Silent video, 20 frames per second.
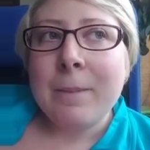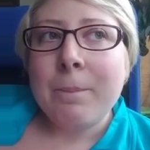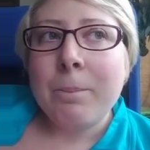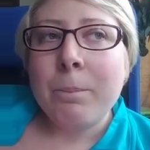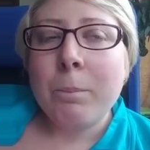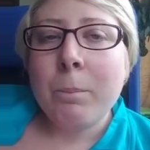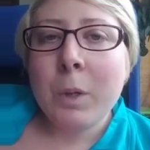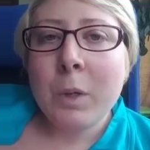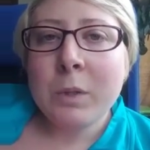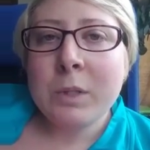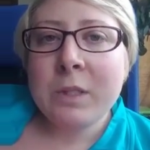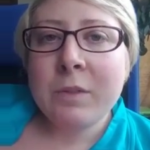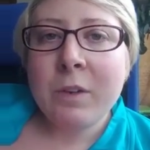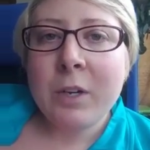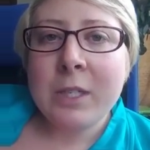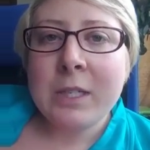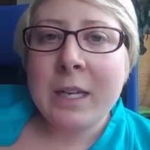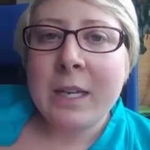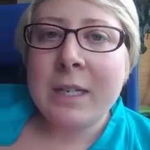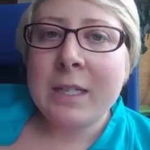most of
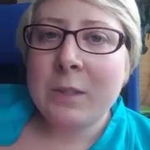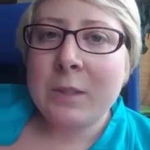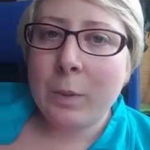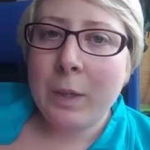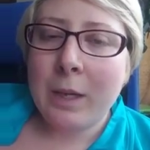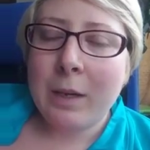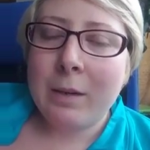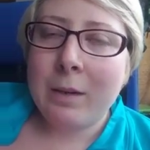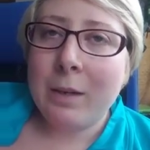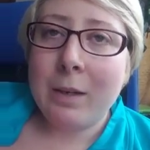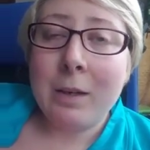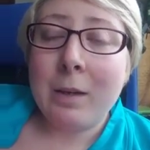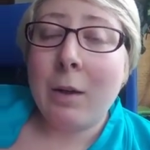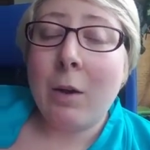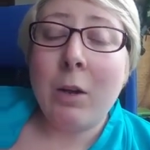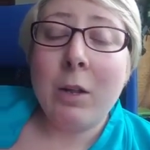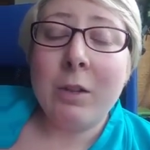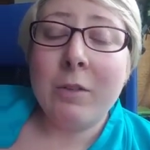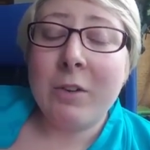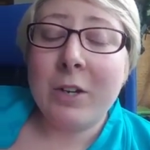our tenants, we
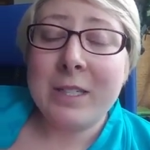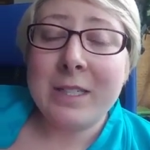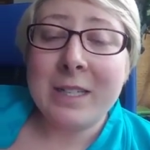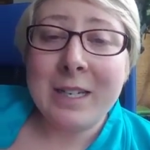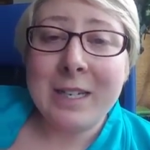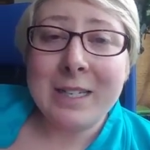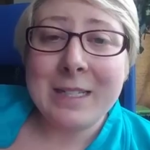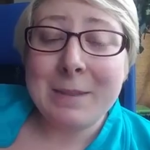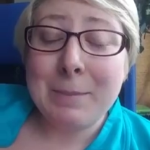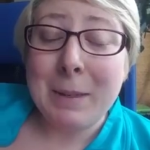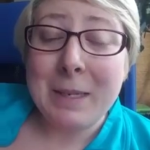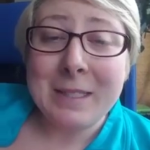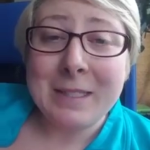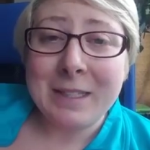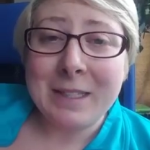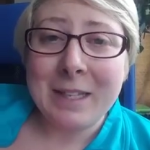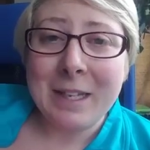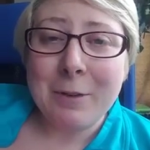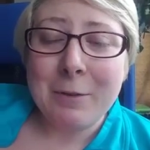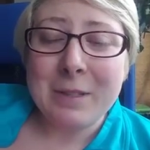all of our tenants,
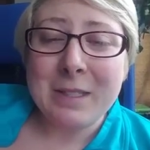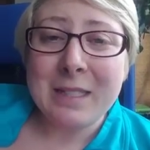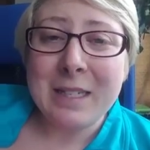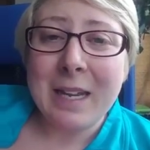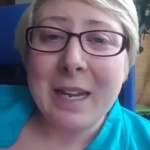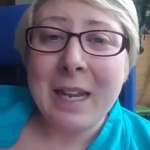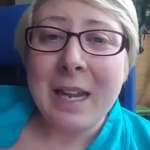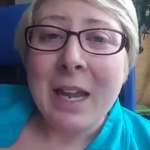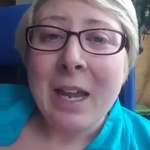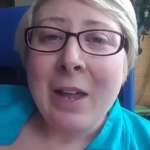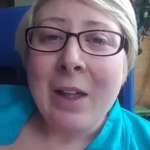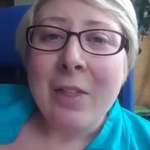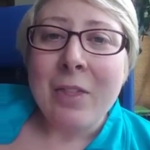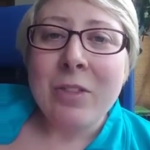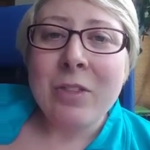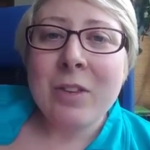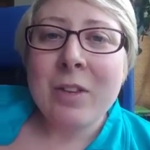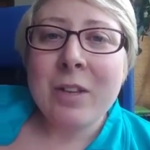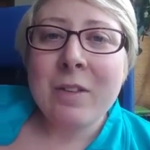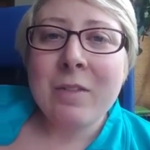basically, I would say,
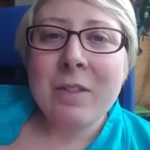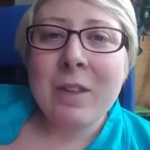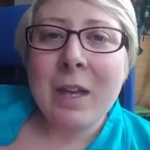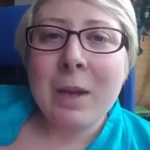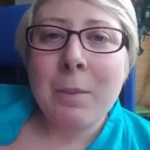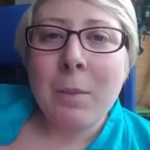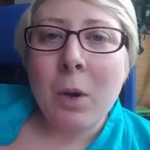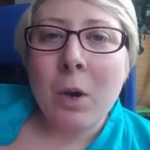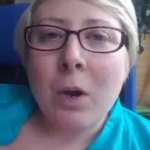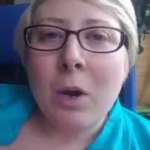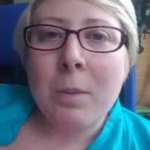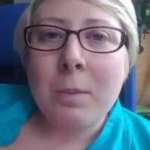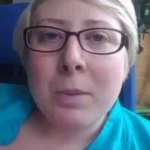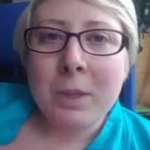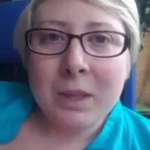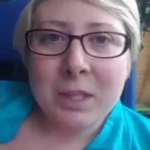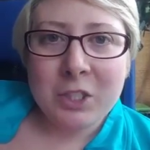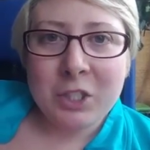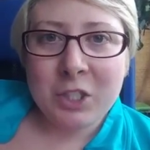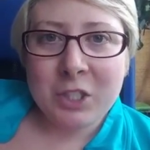none of them are
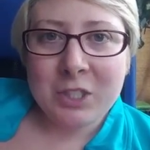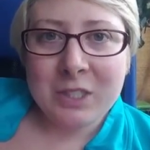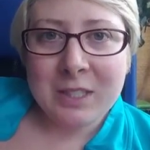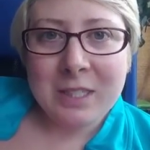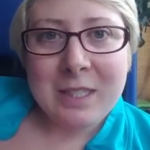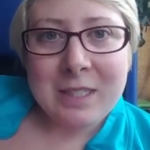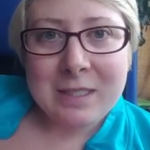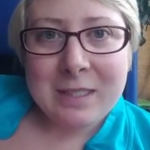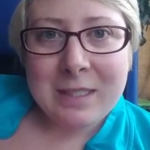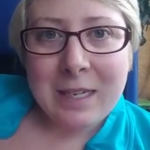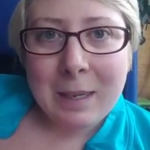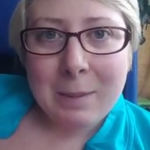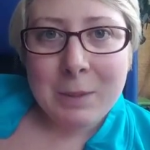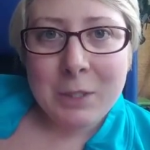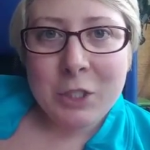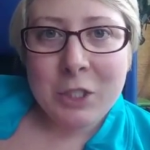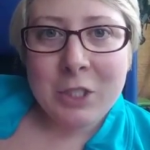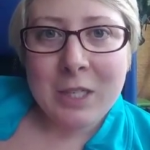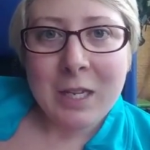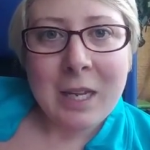maliciously
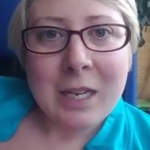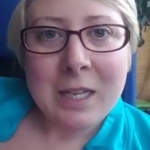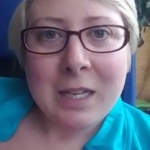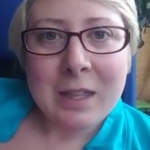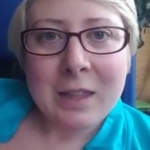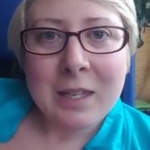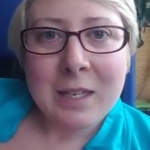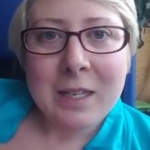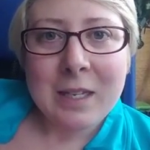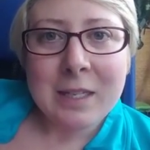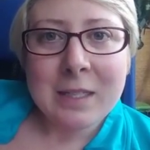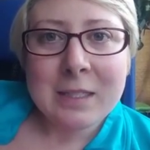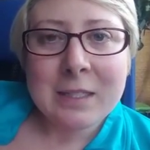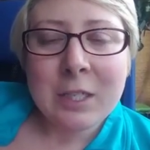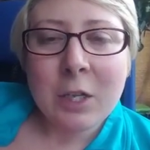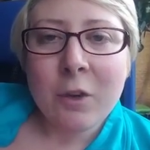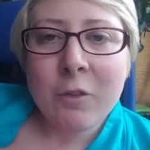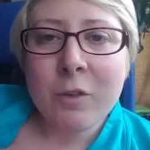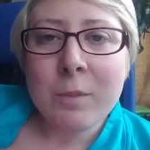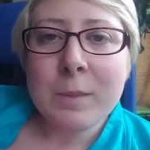damaging anything.
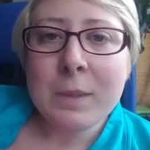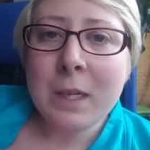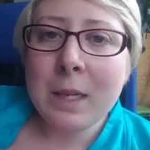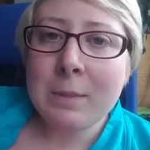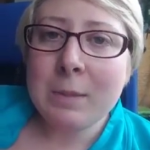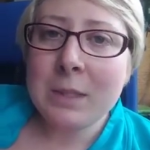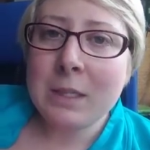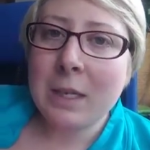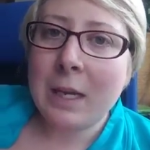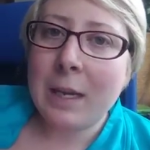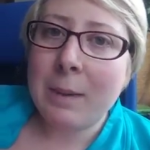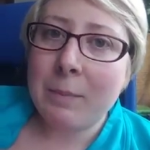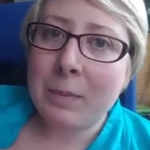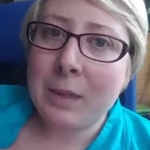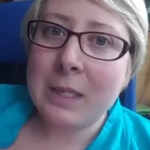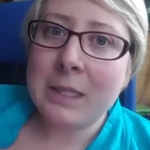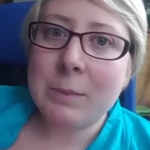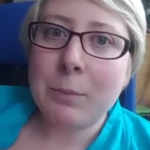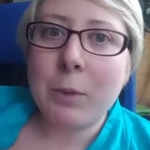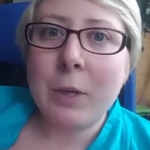So from time to time,
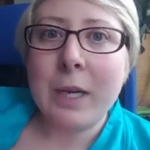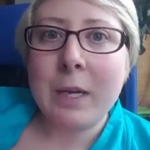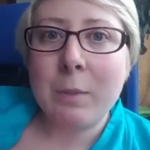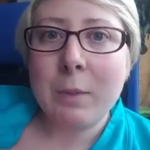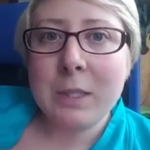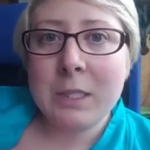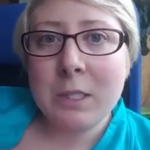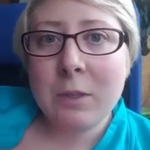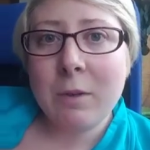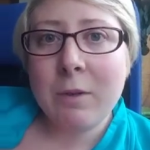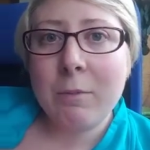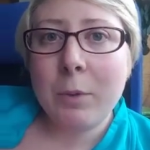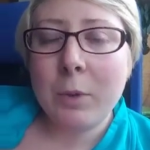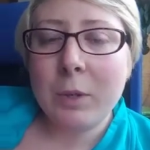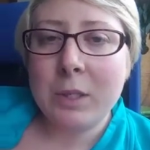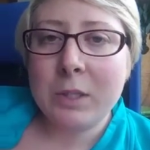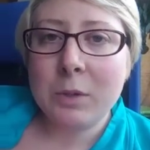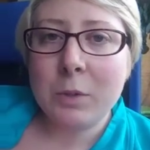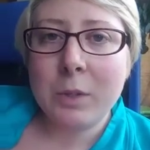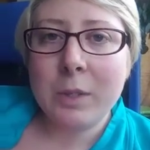things break. We do have
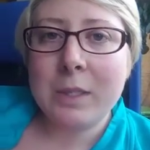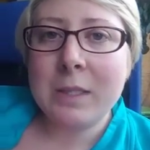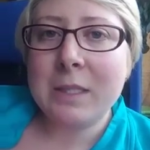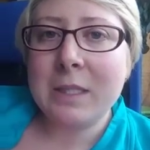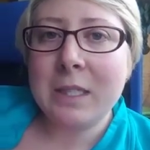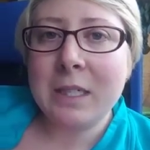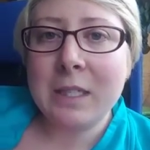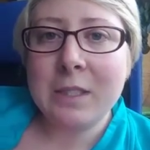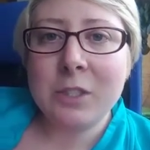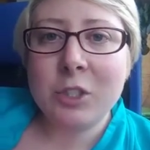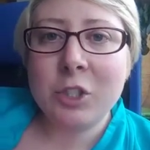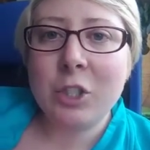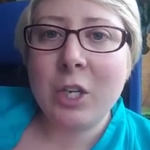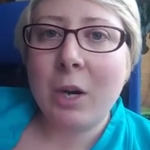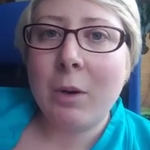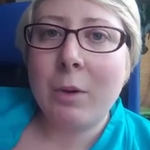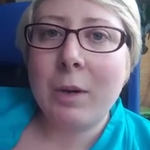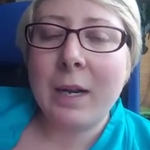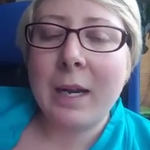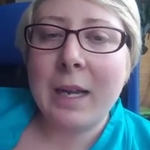broken toilet seats,
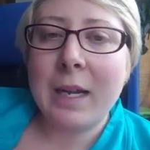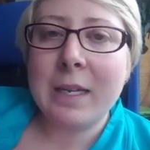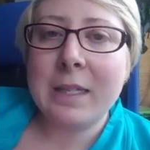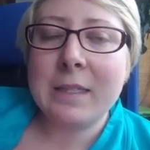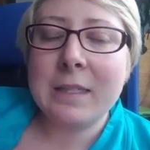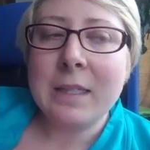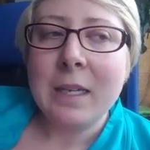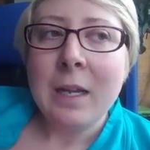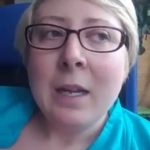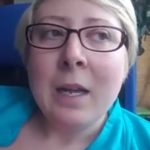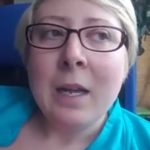shower heads.